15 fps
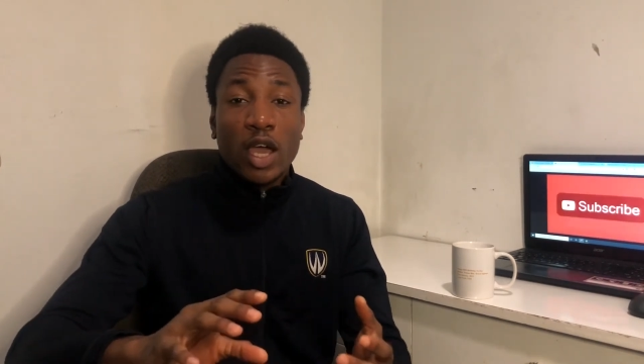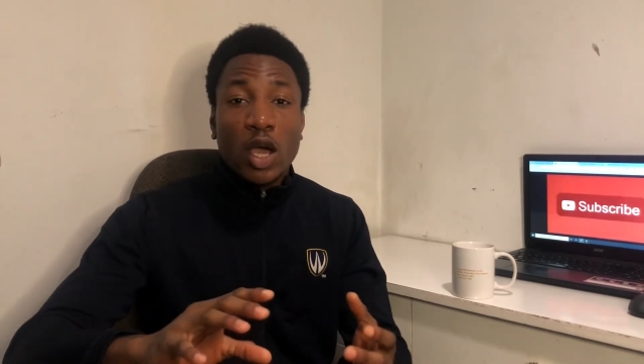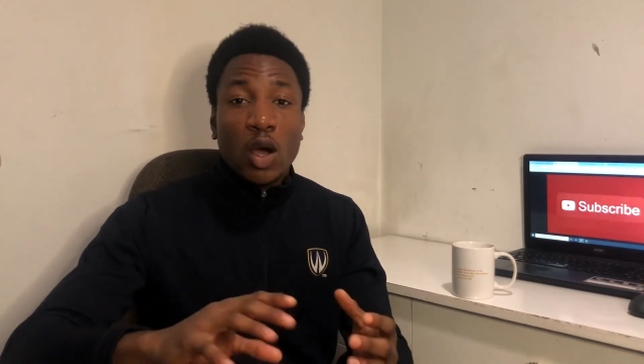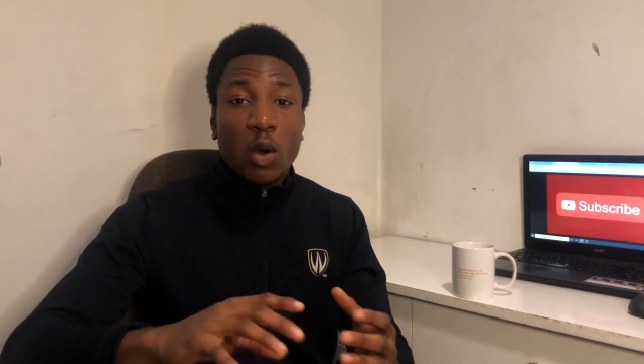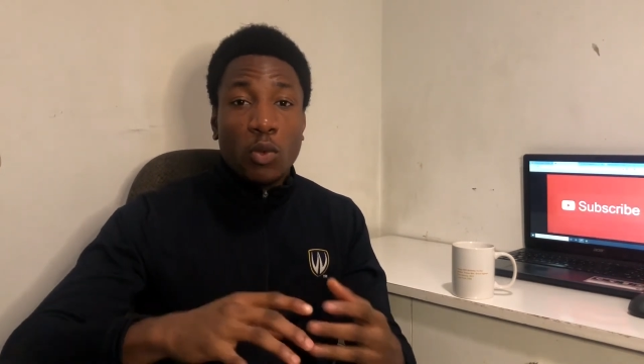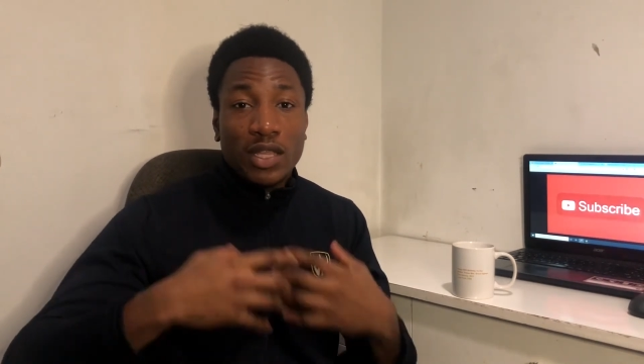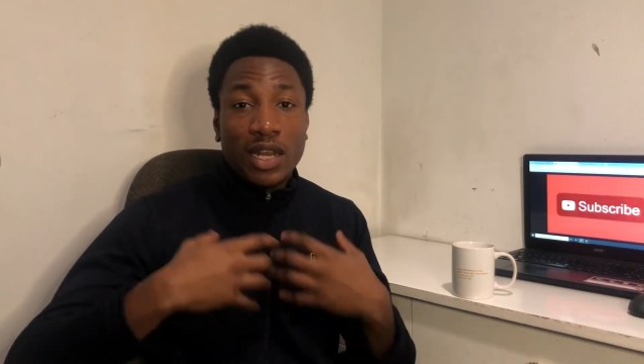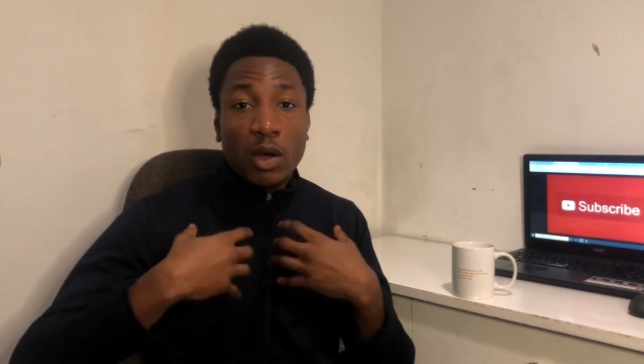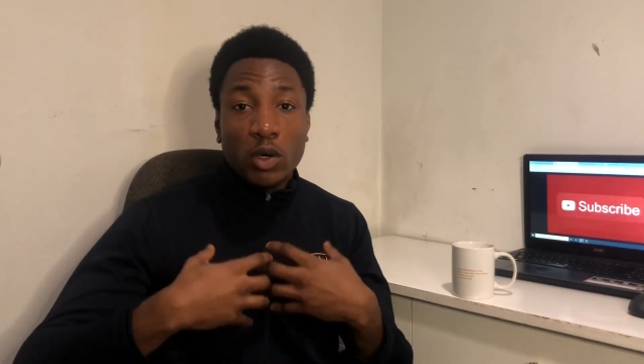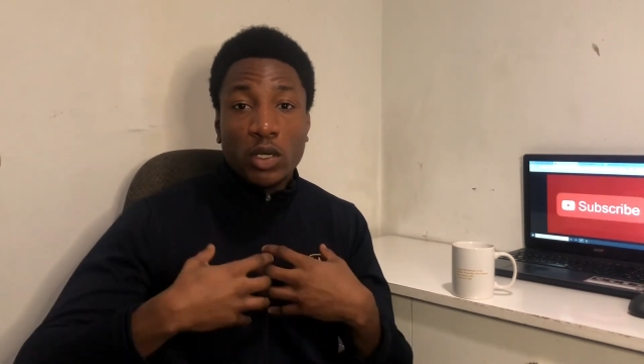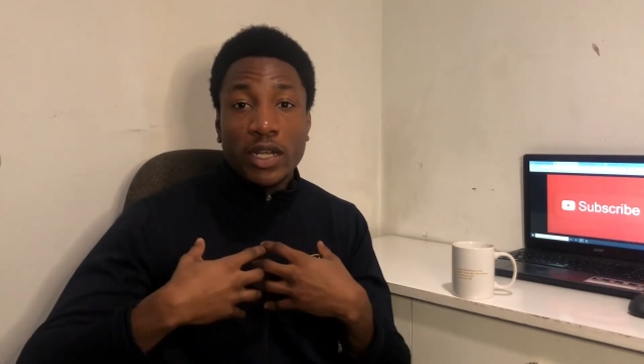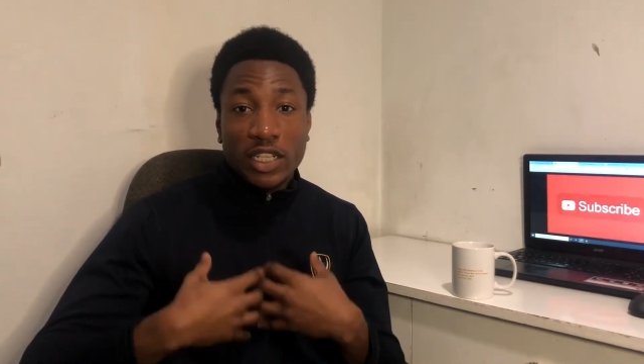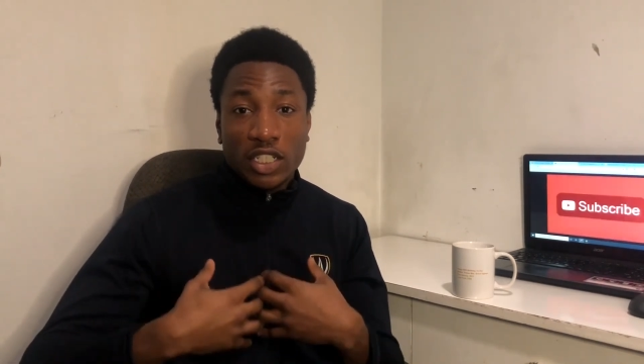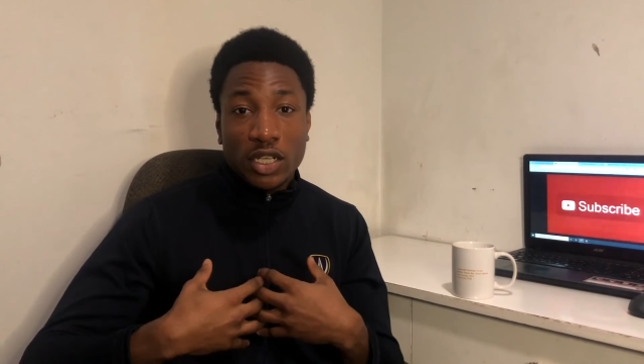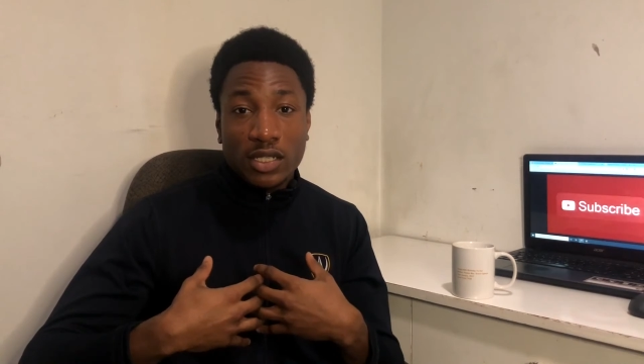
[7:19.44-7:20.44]
within our own
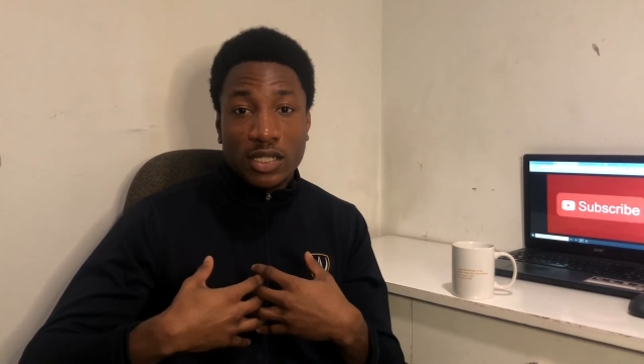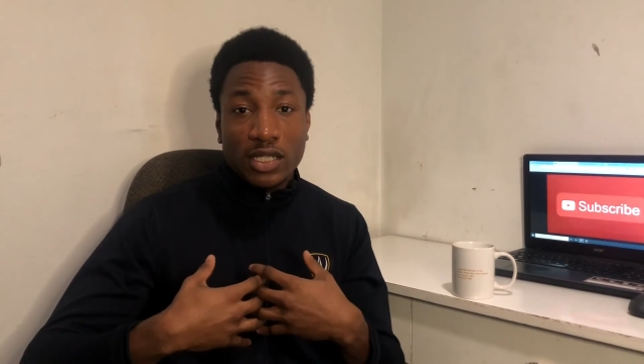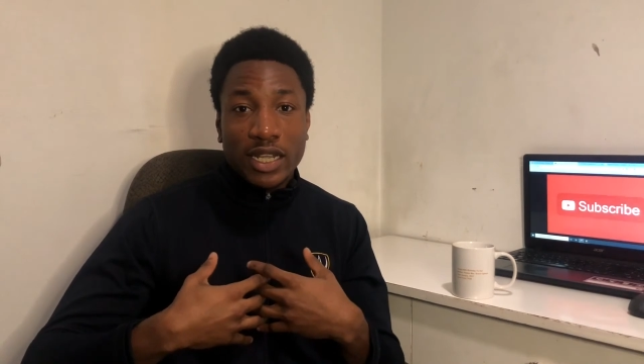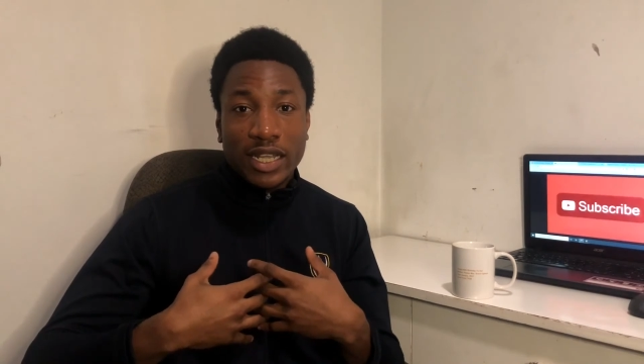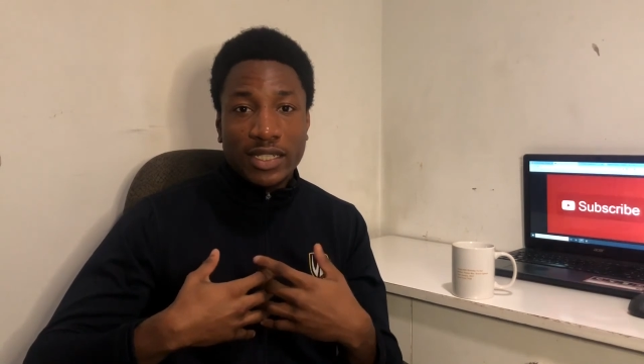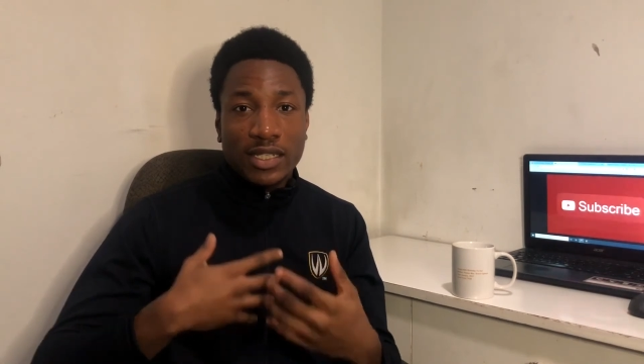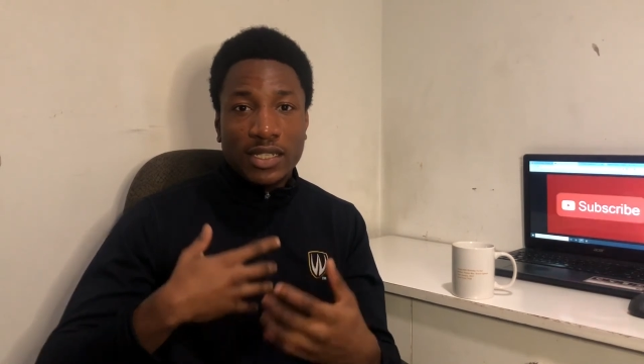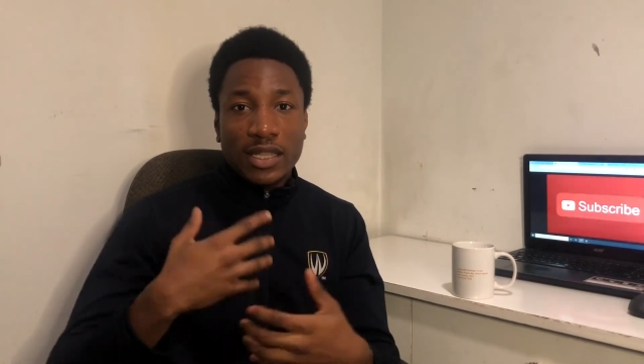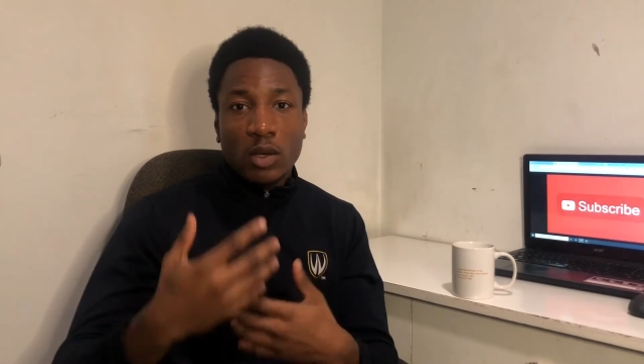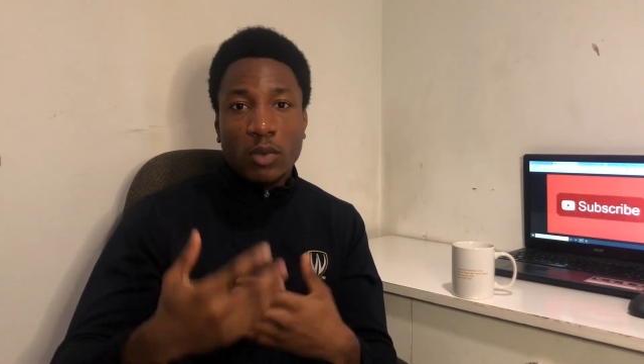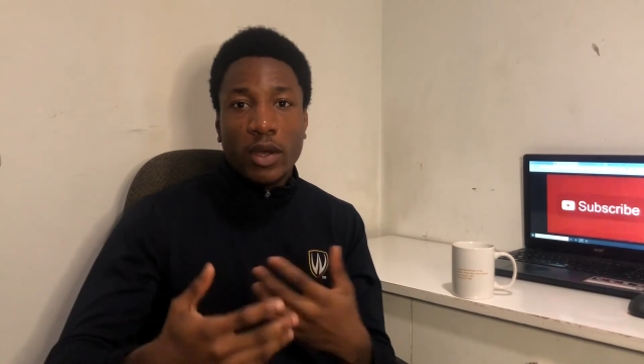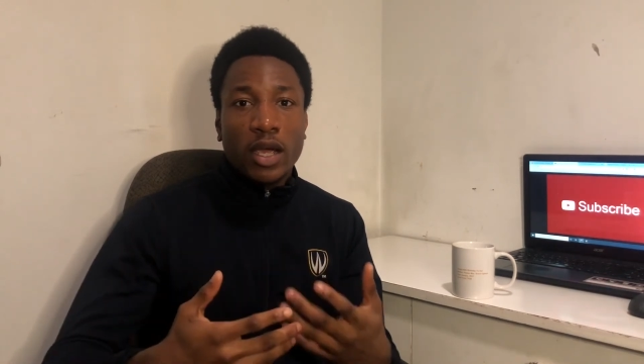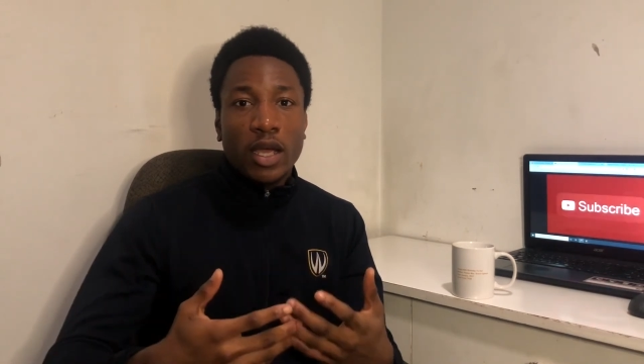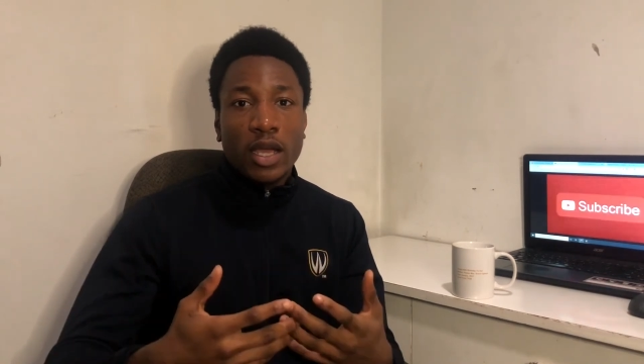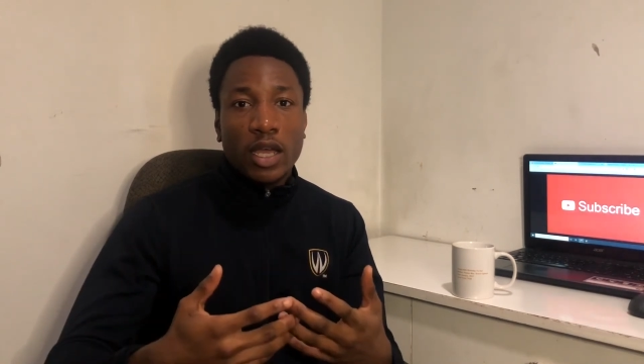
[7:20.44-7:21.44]
agency, there's this thing where